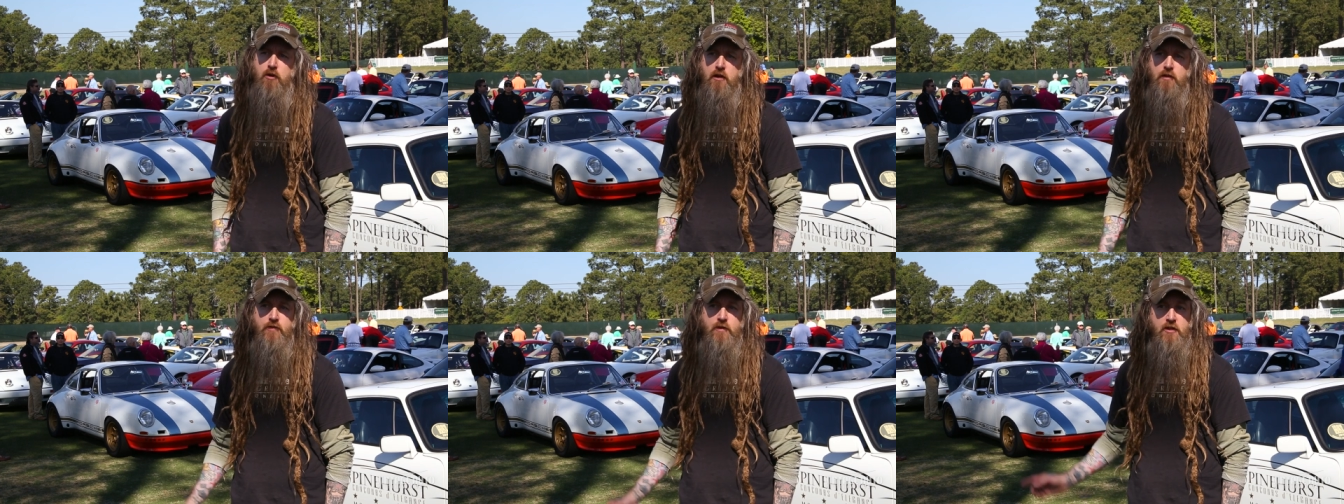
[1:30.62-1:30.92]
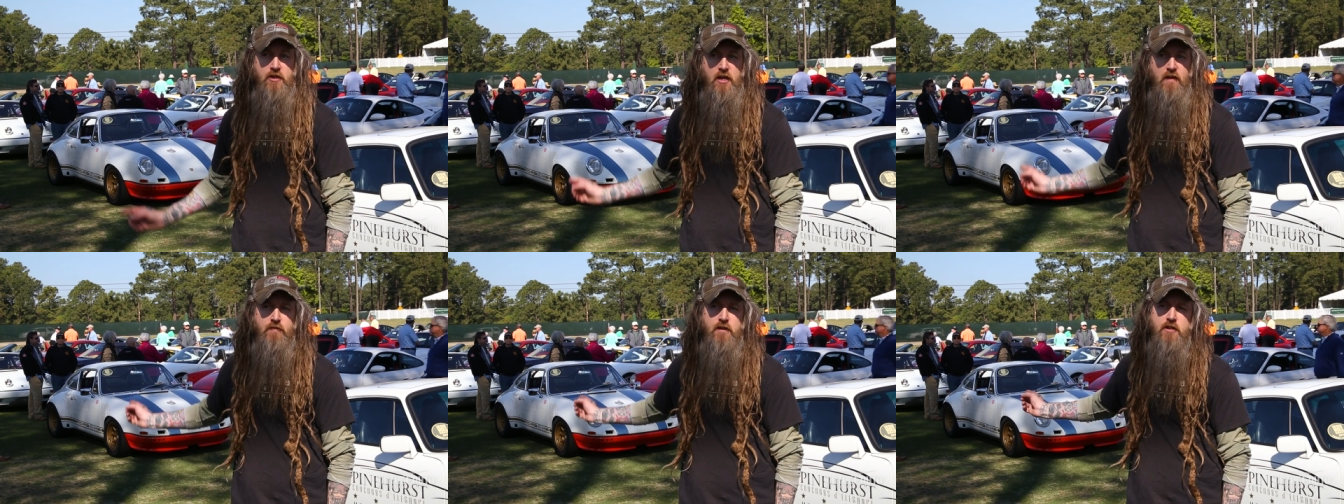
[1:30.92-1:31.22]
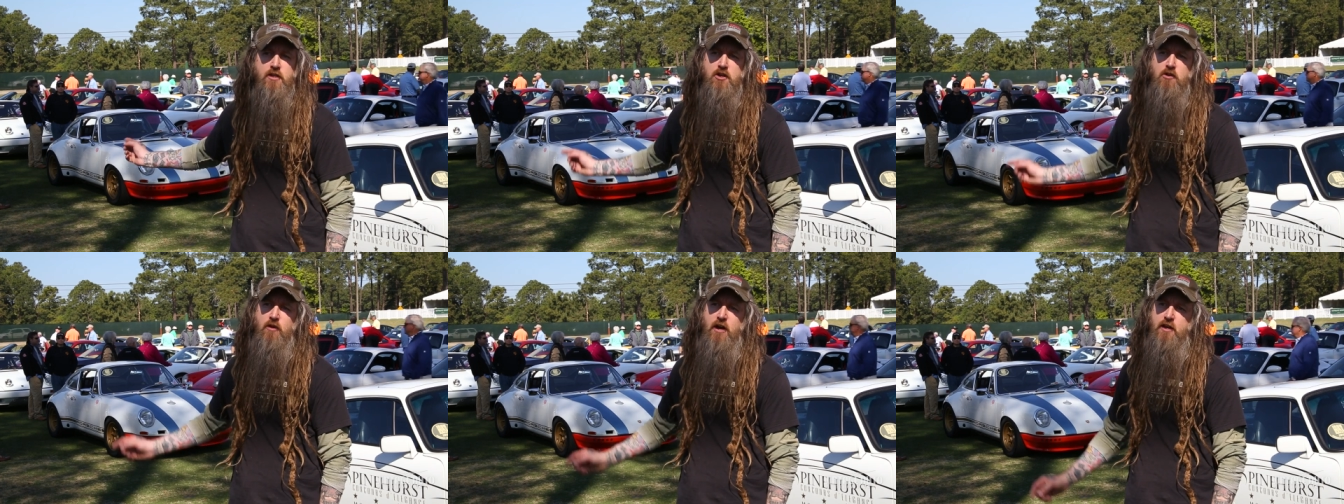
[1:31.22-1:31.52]
with the
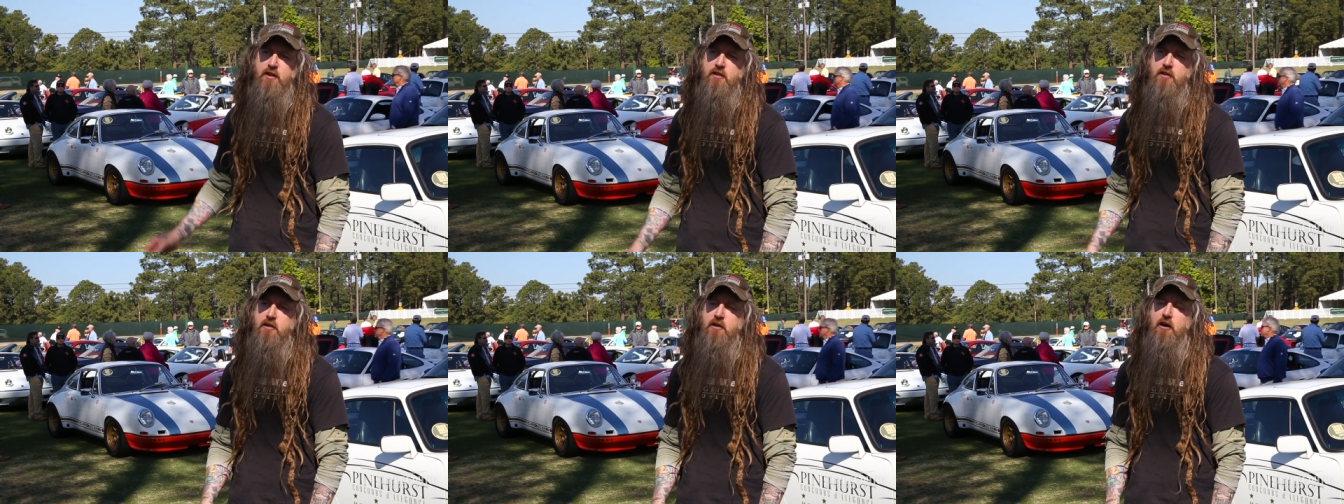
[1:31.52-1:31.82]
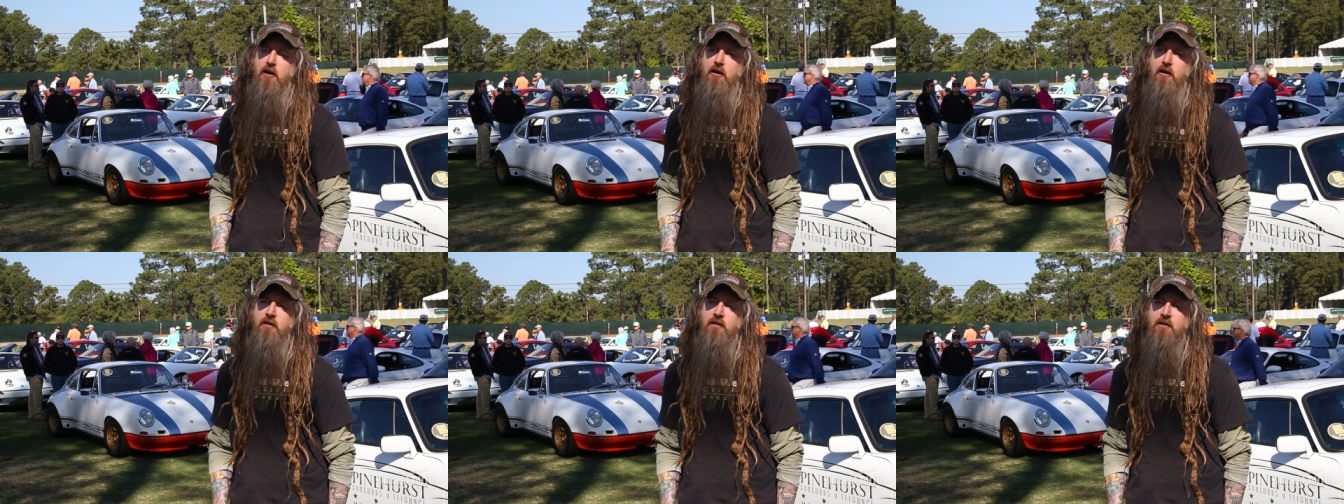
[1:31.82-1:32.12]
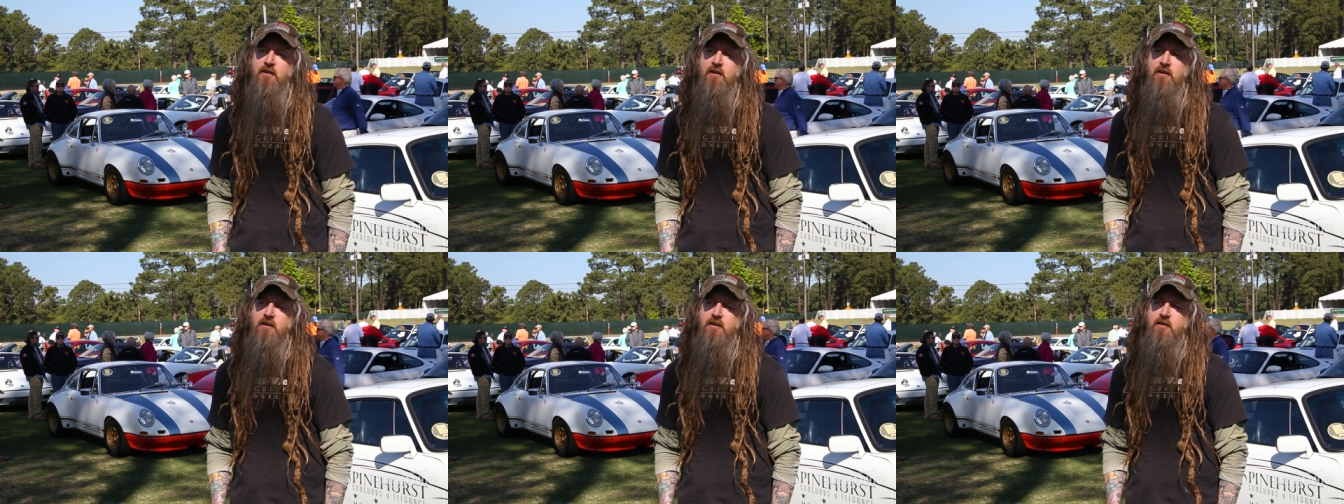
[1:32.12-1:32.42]
72 STR.
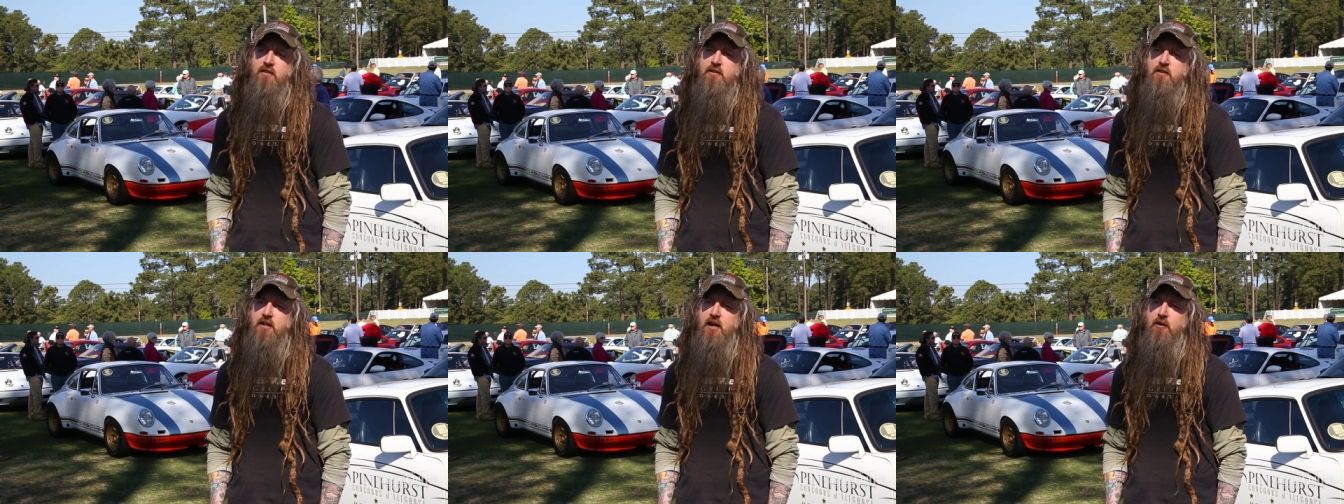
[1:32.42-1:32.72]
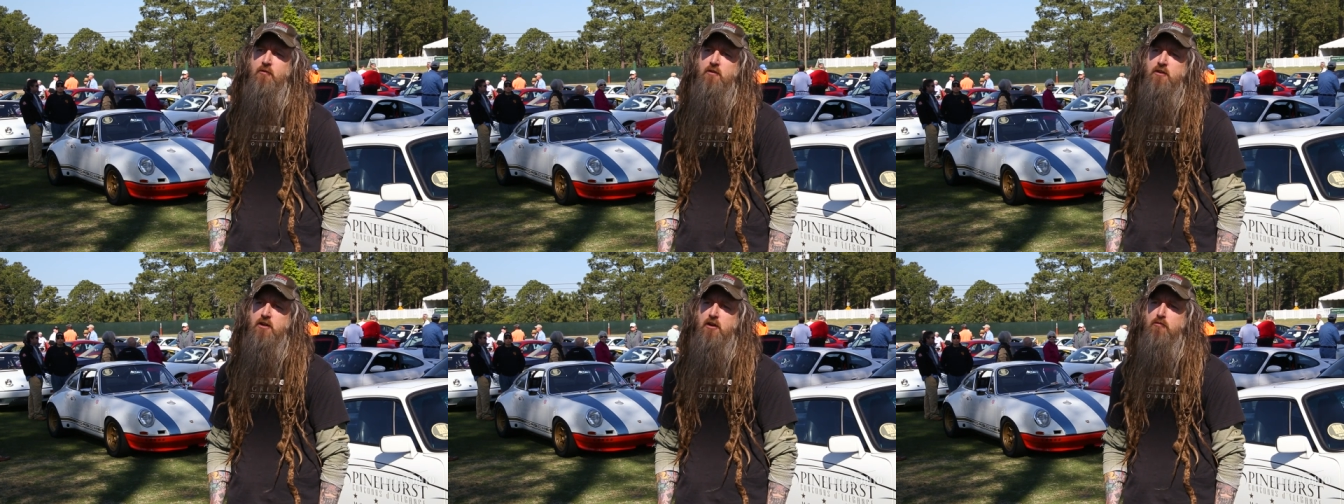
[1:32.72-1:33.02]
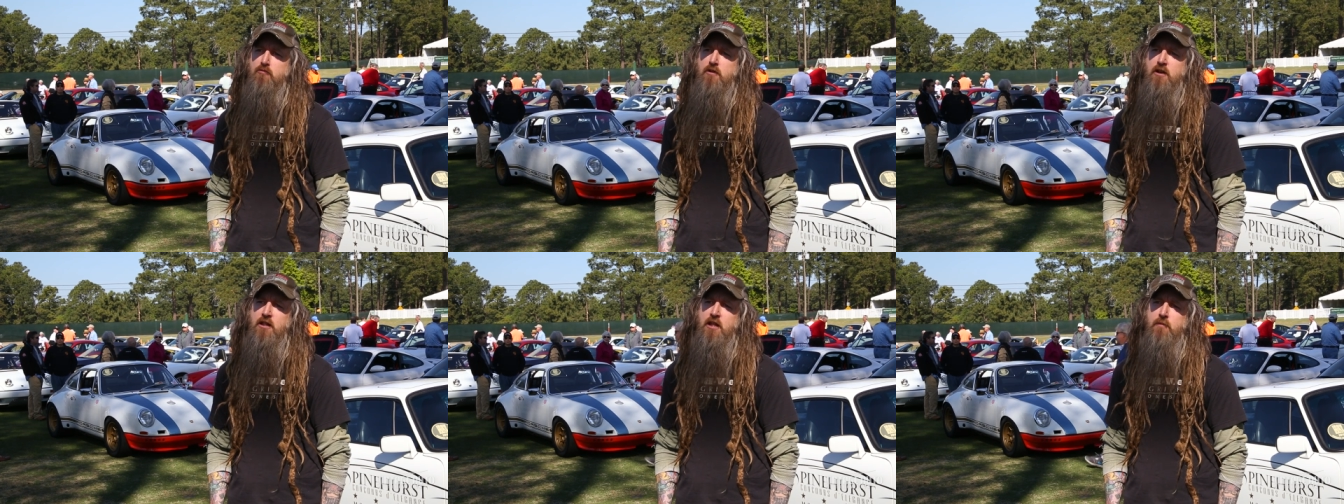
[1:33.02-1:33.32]
So that was a
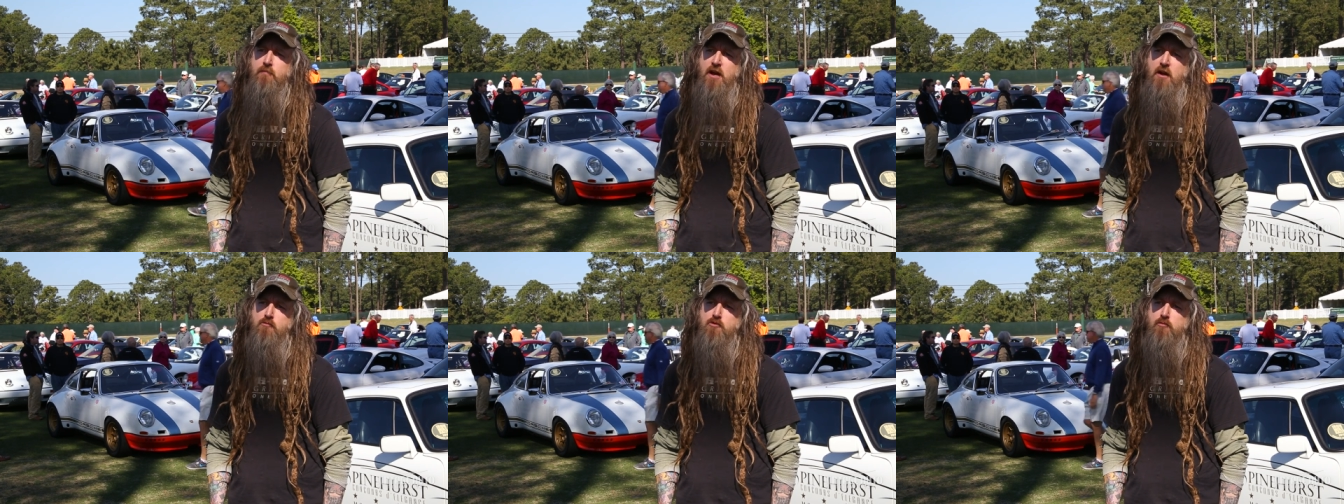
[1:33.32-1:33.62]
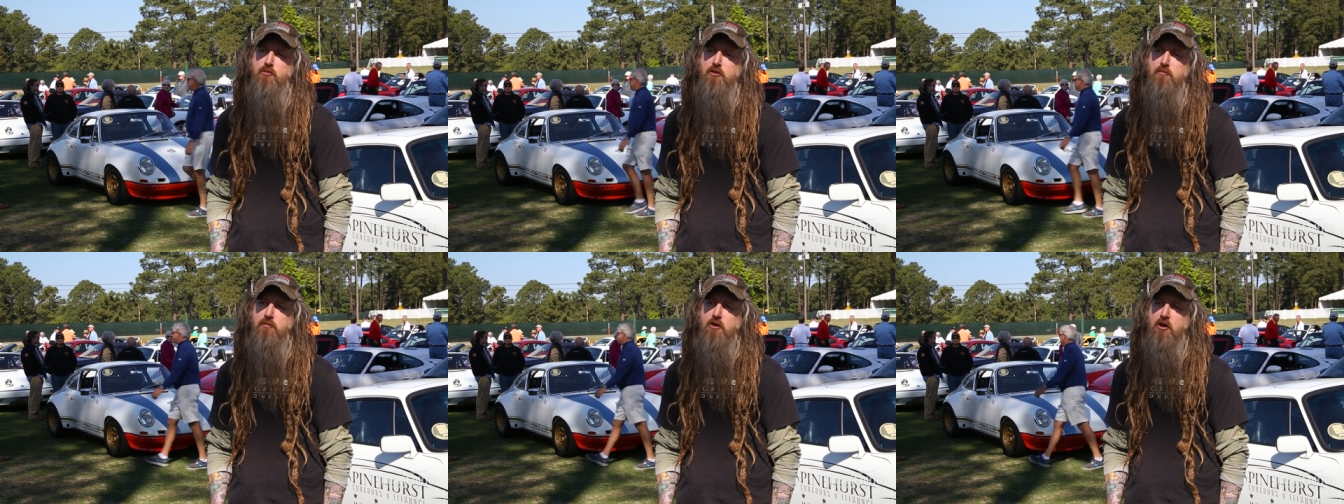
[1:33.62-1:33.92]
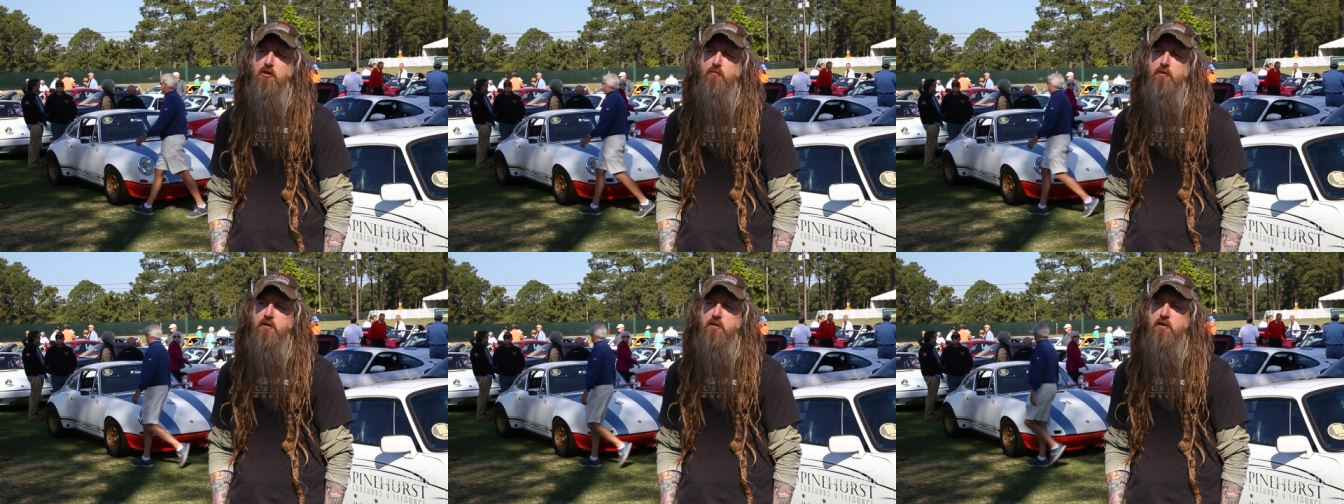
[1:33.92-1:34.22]
really memorable
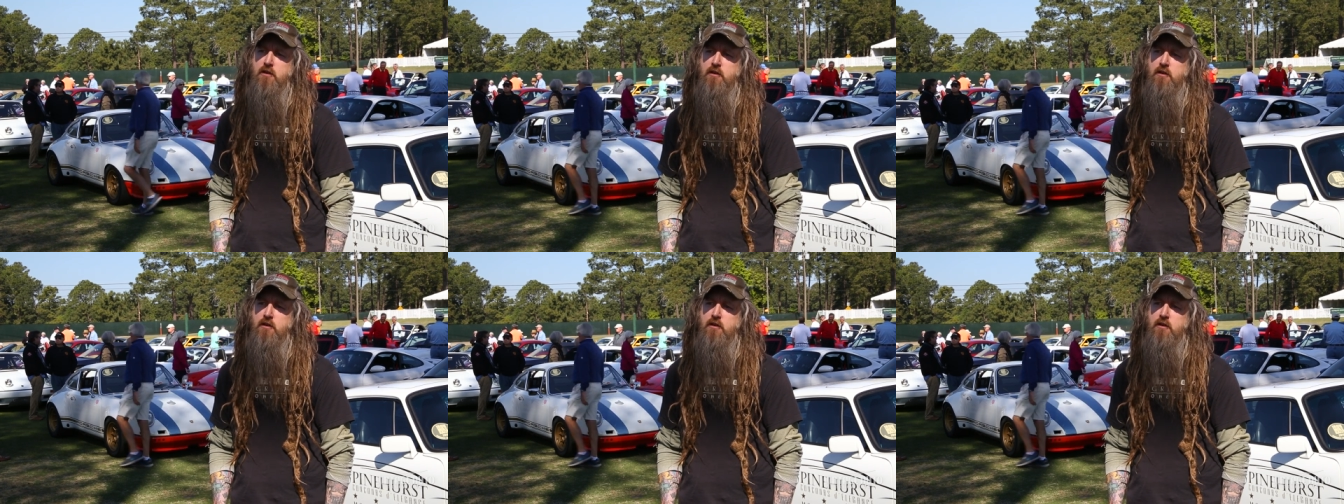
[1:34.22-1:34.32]
moment.